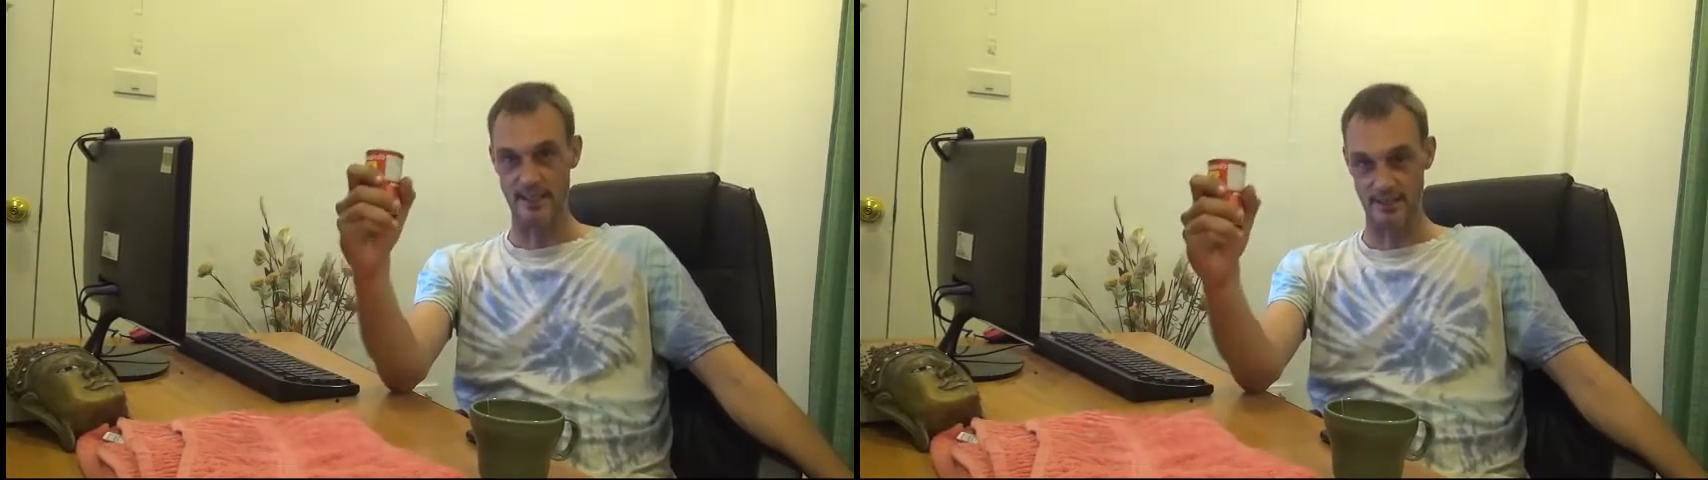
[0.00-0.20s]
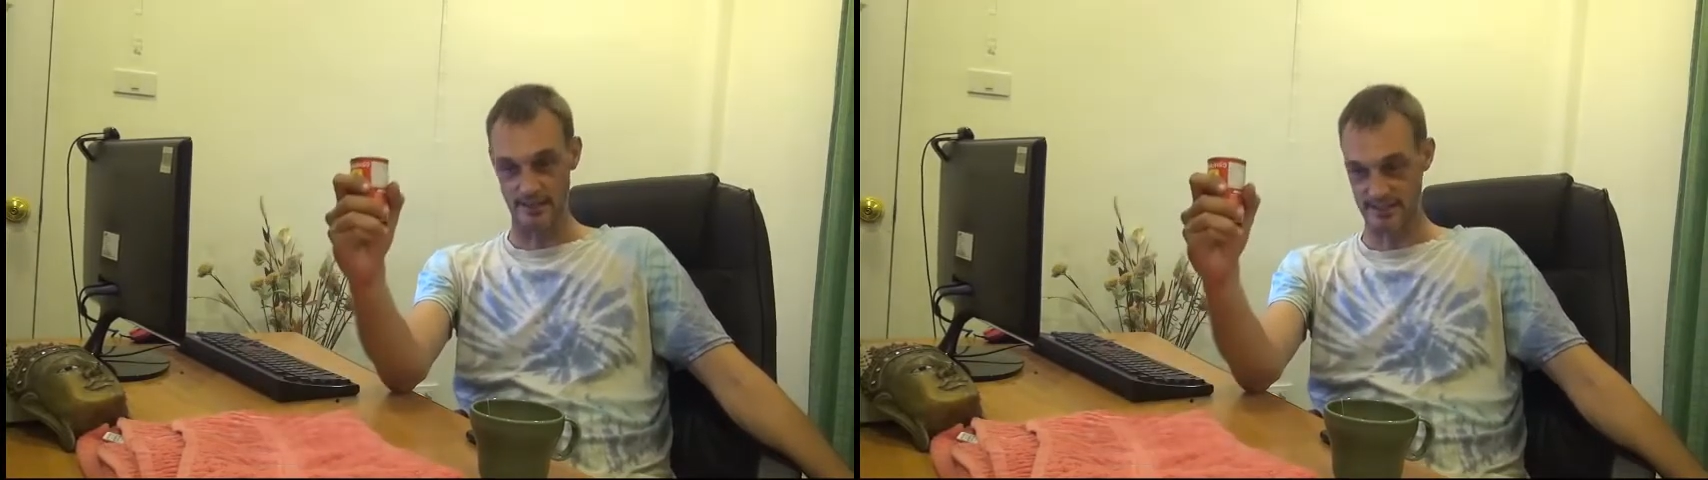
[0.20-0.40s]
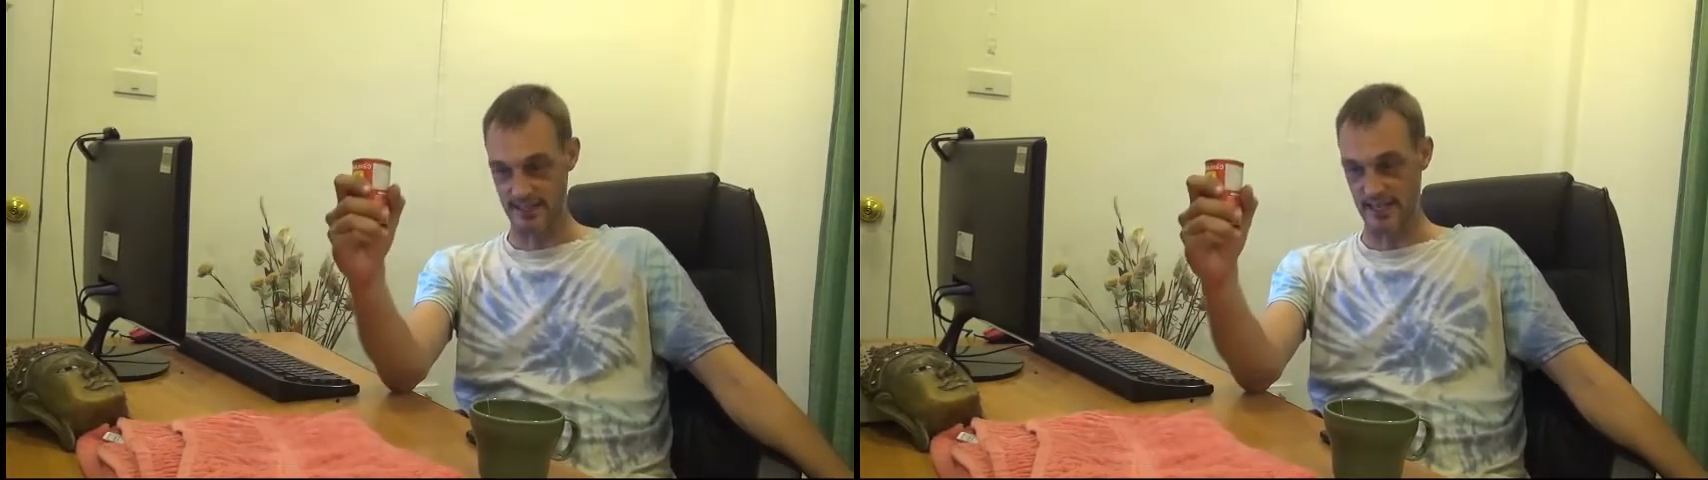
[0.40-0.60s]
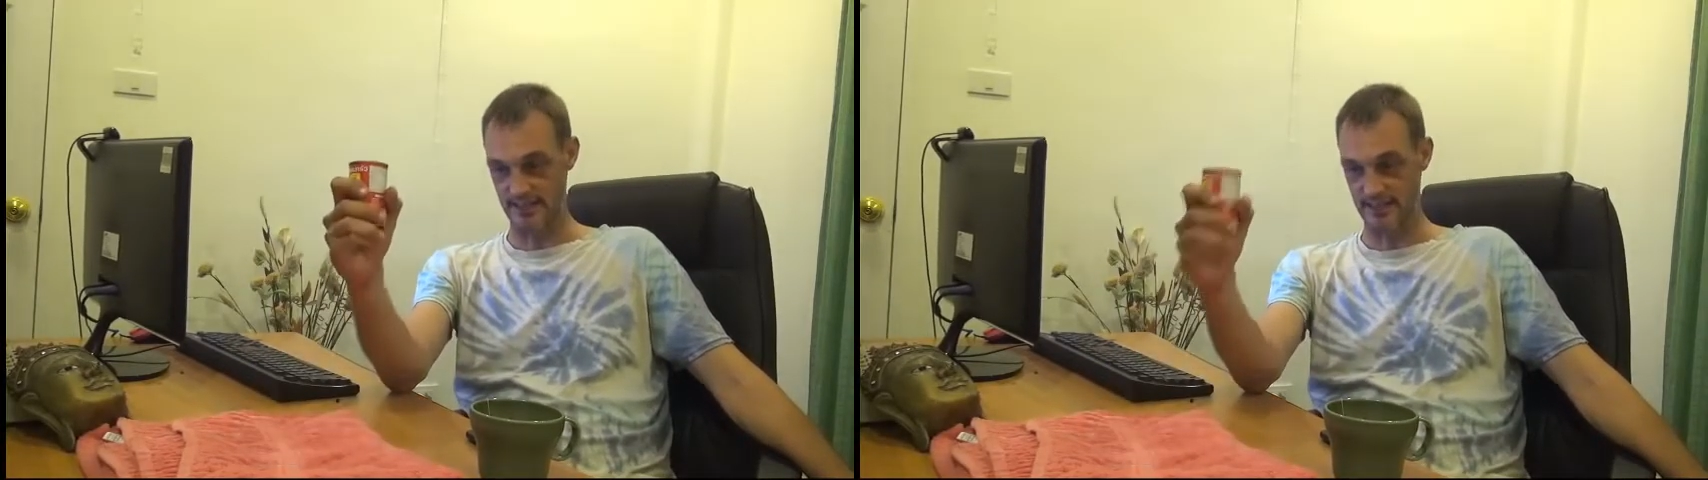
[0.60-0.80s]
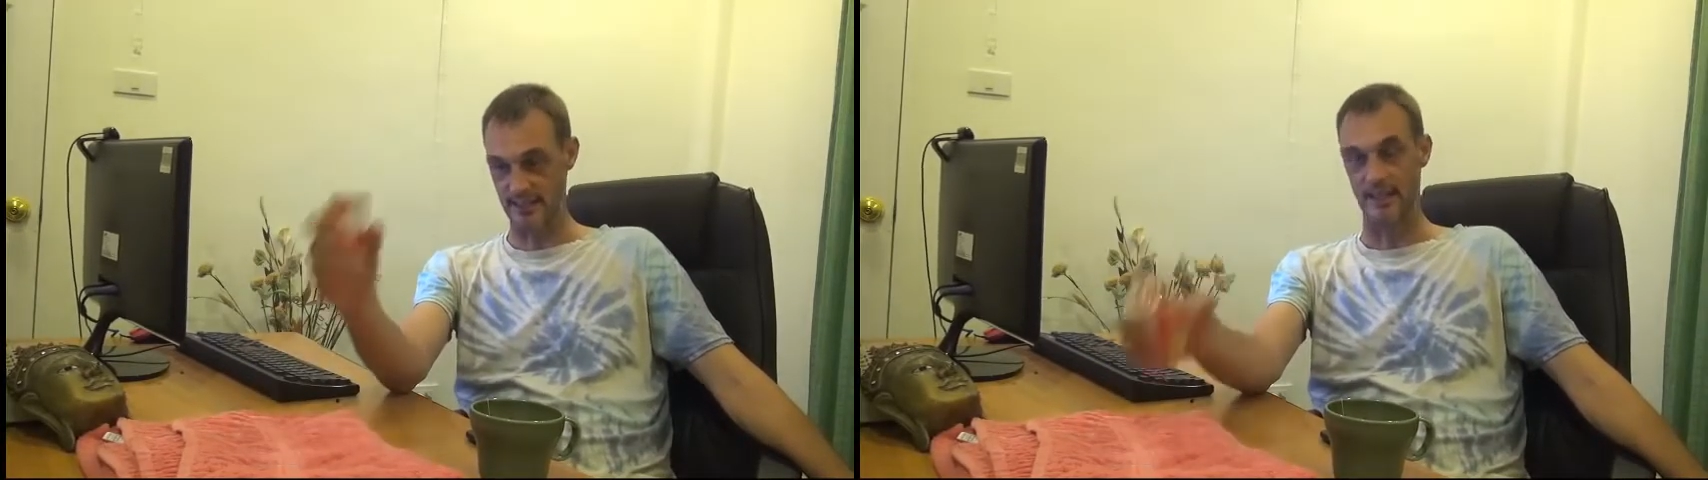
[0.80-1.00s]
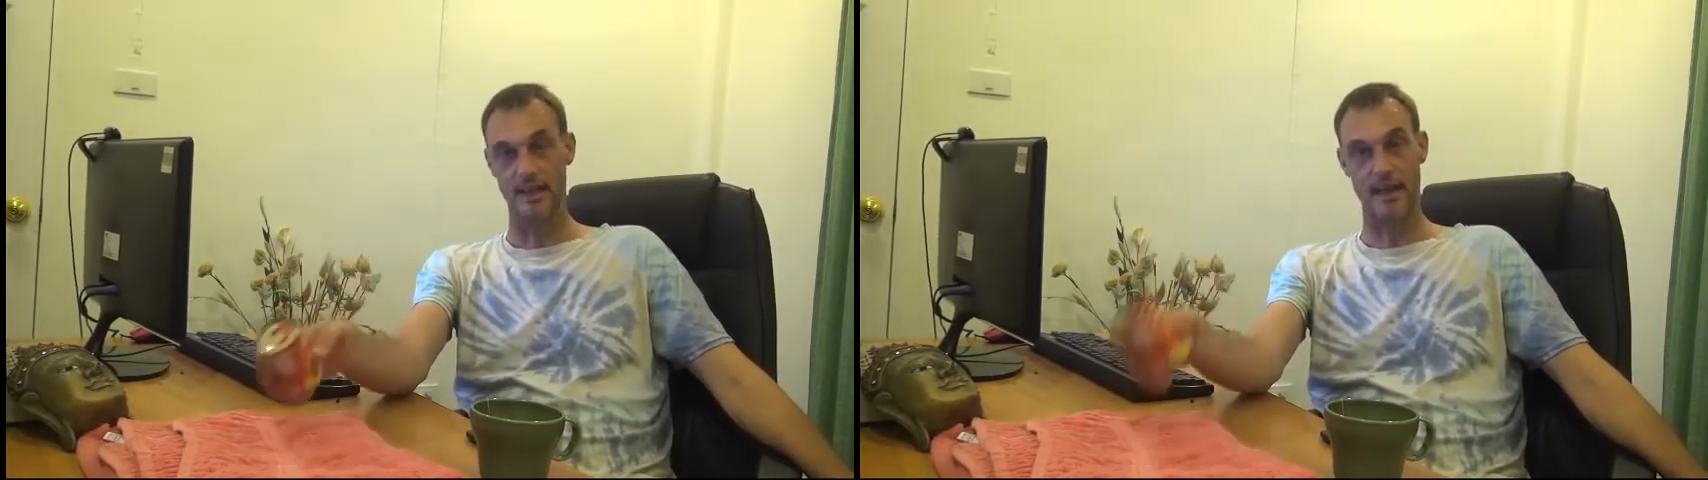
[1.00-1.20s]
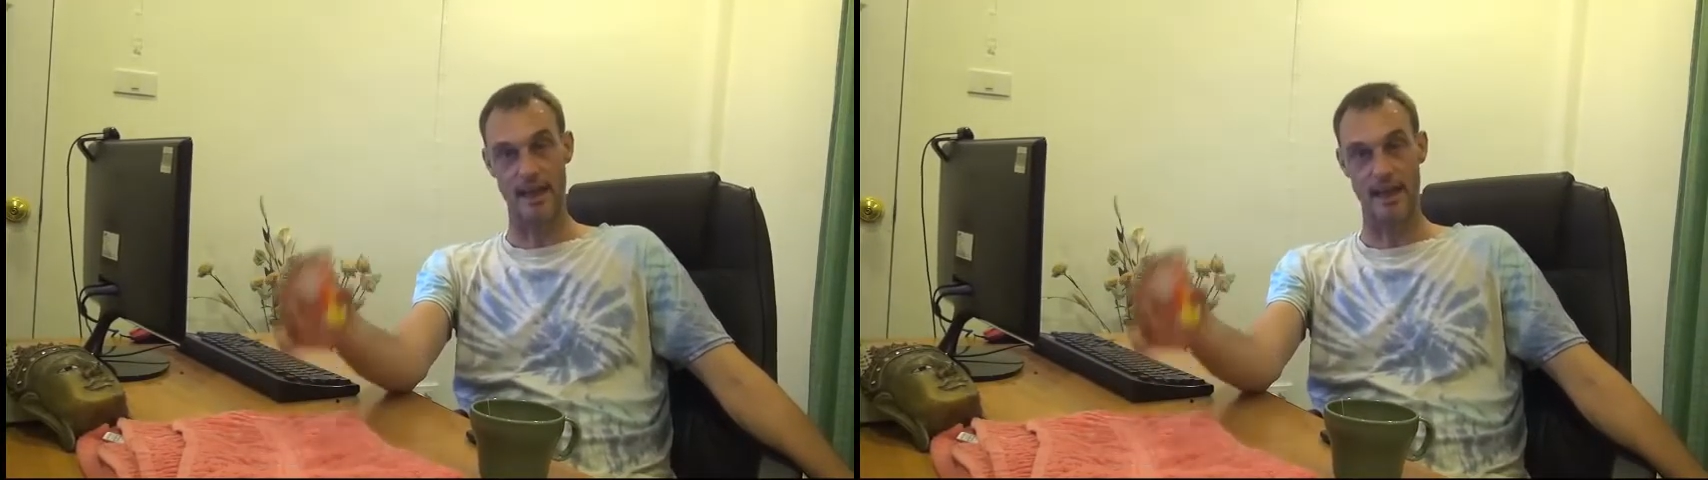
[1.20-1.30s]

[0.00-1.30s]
the understanding